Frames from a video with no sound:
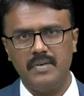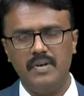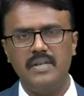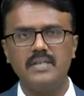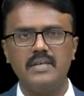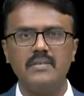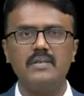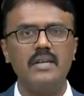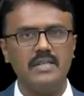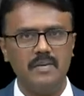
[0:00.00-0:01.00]
We'll discuss
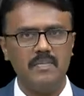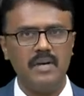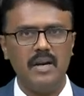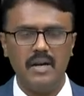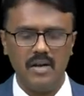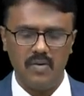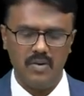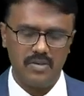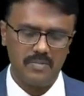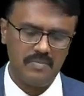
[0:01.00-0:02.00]
receptor
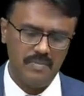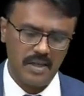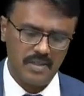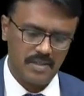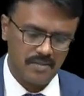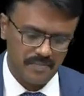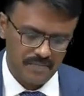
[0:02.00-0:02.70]
antagonism next.